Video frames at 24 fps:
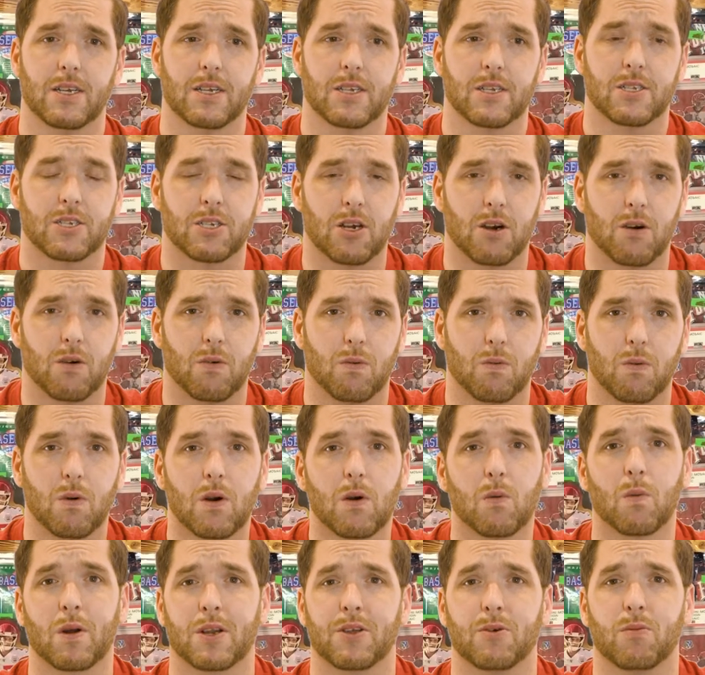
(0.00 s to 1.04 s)
So
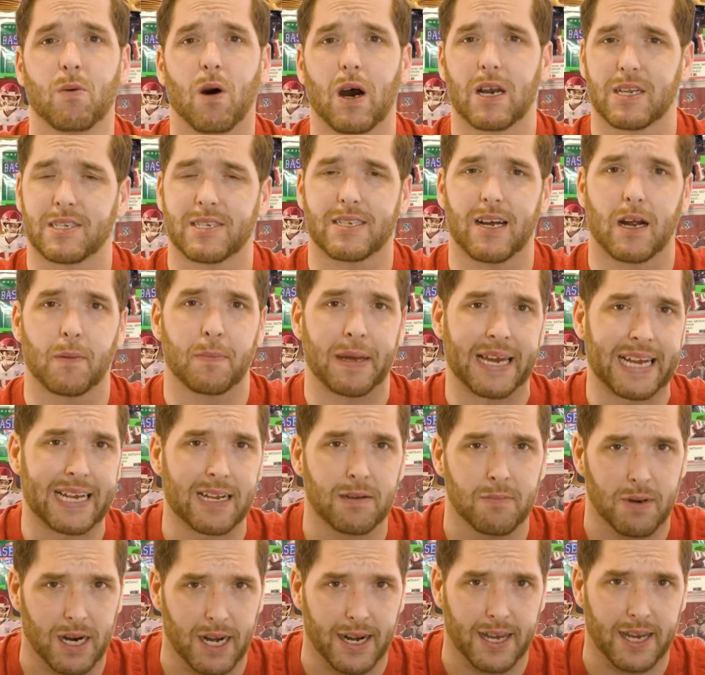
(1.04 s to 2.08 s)
when you want to start
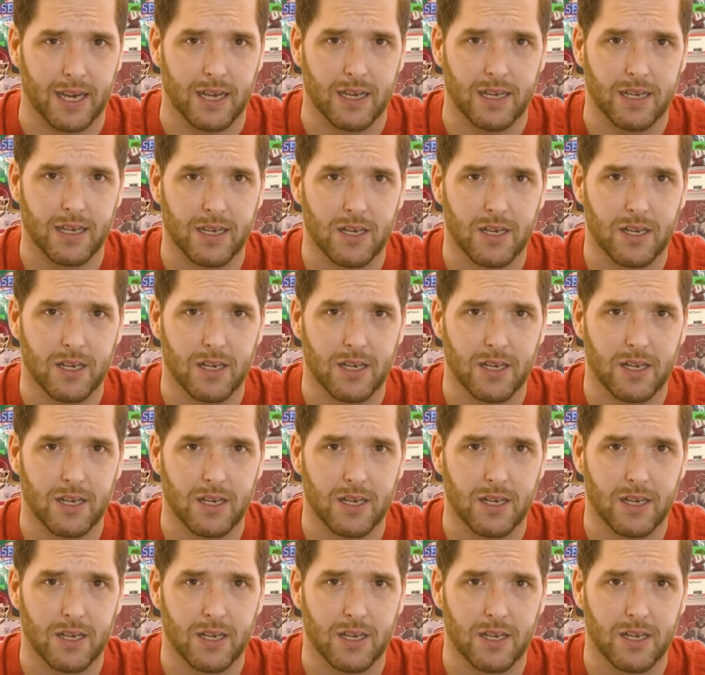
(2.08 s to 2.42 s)
making money,